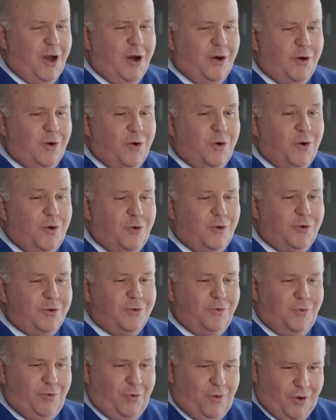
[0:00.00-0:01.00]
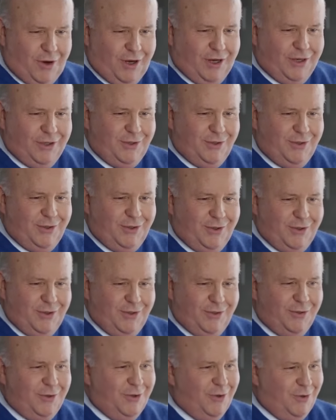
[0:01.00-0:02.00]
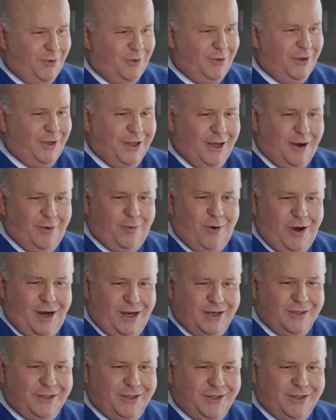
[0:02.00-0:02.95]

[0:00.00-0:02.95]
And because there's relatively few of those, all of